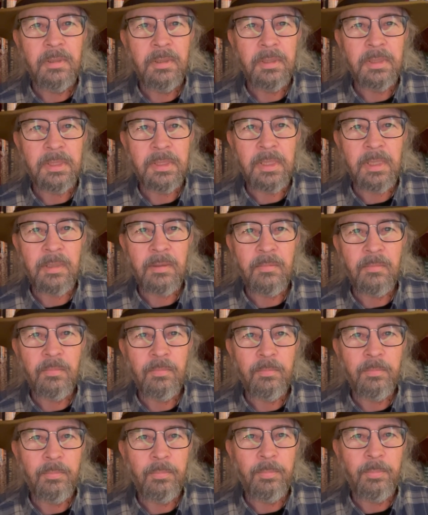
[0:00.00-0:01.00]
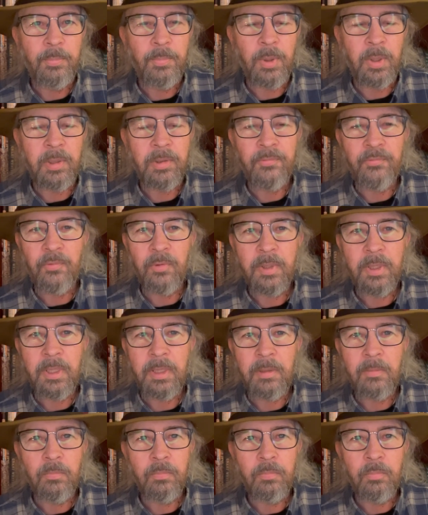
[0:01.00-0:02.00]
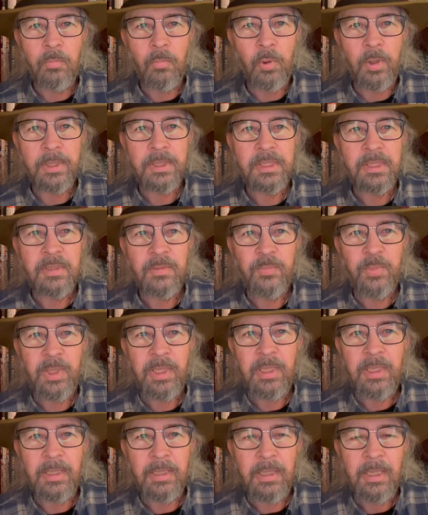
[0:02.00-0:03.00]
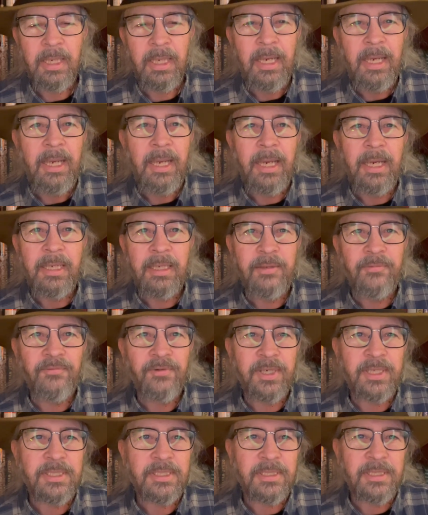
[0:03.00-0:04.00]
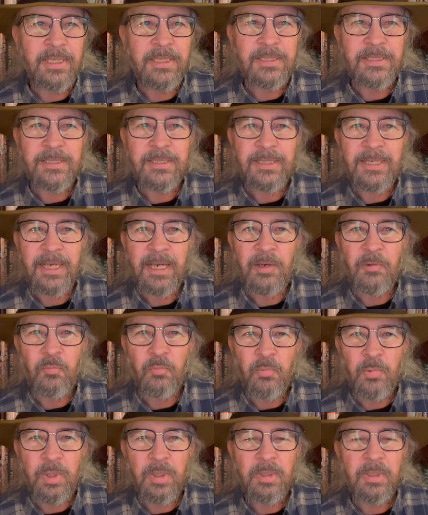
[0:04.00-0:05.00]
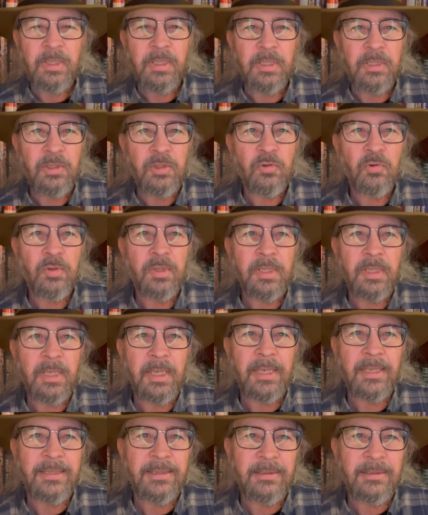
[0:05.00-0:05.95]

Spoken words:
It's not part of what he wants to be, and he fights against it, and I really enjoyed that.